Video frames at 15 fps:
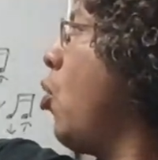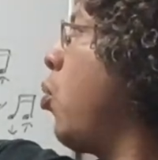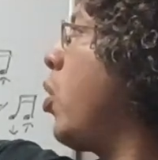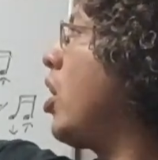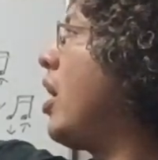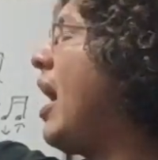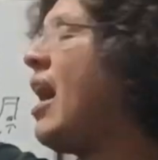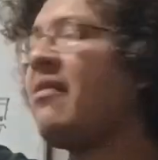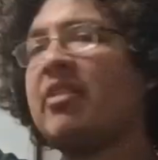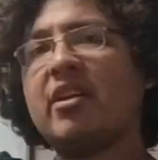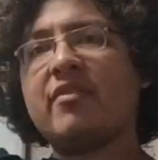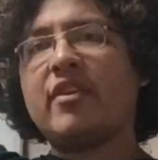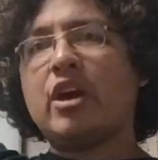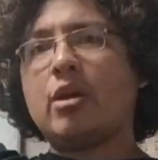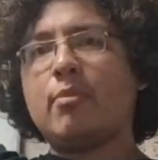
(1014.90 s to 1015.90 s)
We're
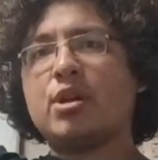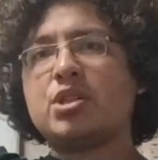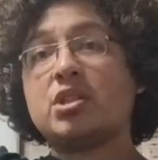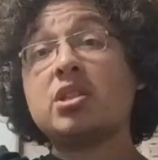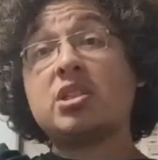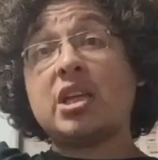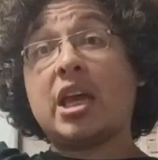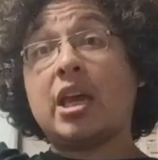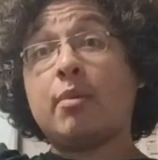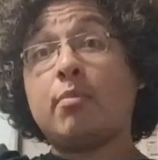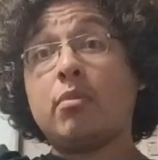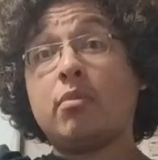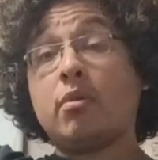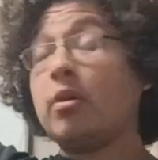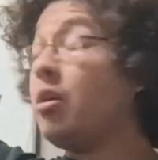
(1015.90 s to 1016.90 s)
having very much the
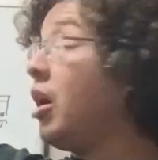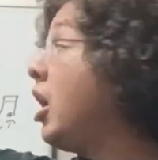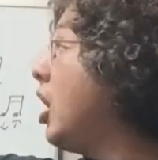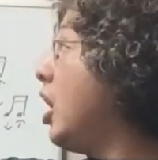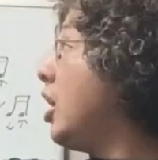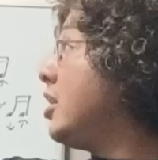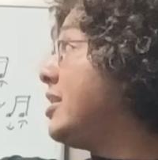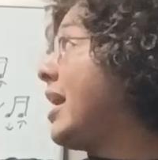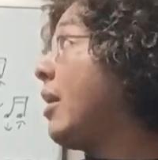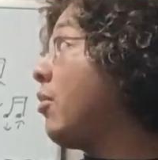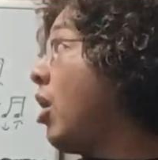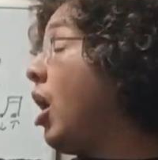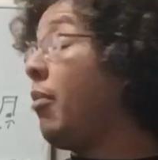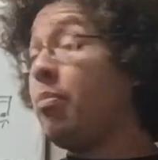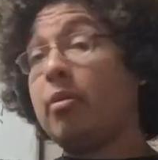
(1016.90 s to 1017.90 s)
same
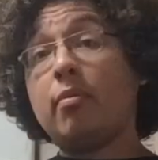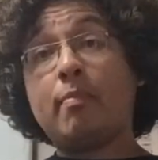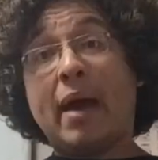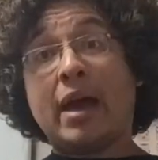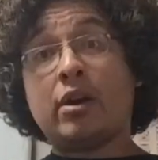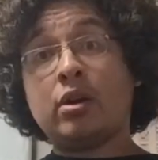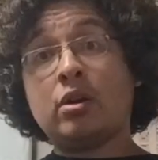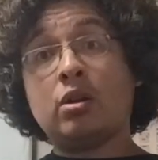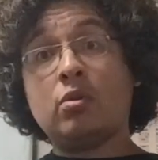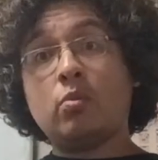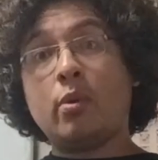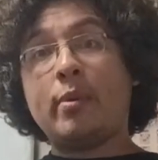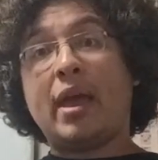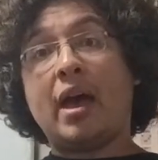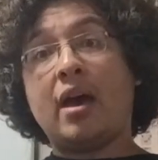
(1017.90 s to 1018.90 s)
down-up pattern
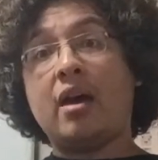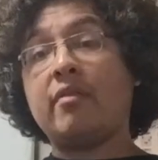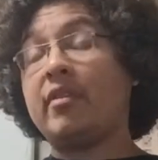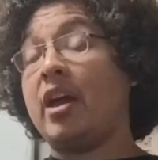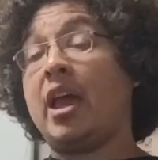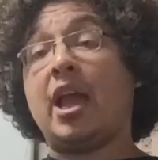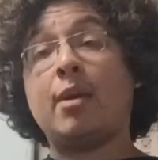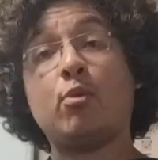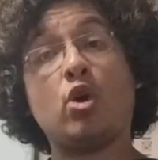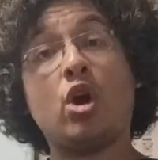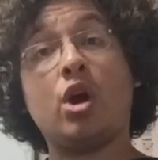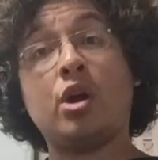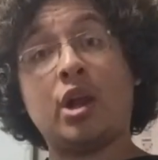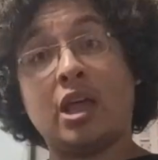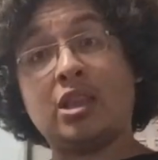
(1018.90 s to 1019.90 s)
where we have a
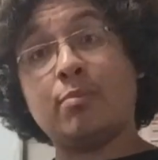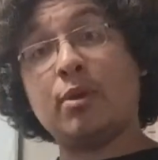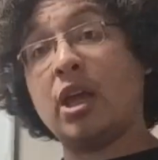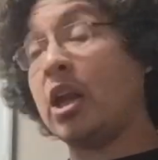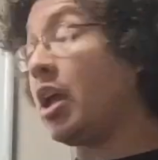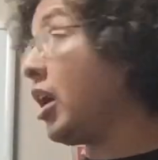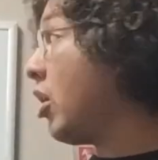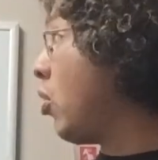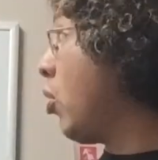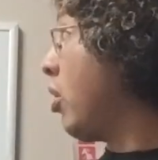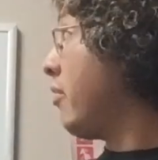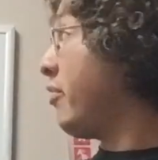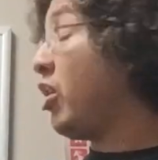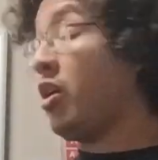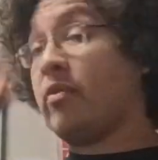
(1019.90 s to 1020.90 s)
hammer-on at the beginning
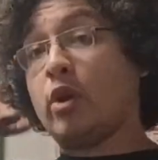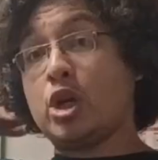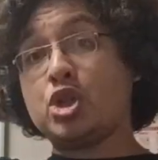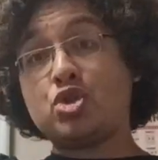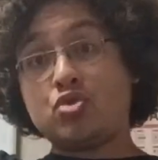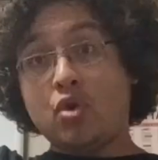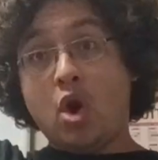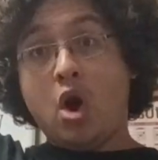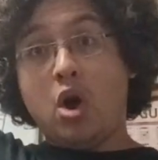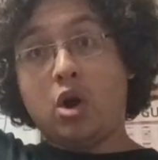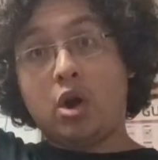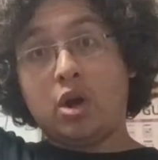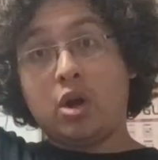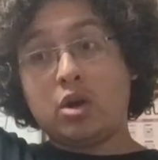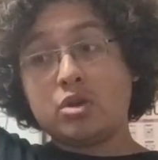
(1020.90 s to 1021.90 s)
or a very, very strong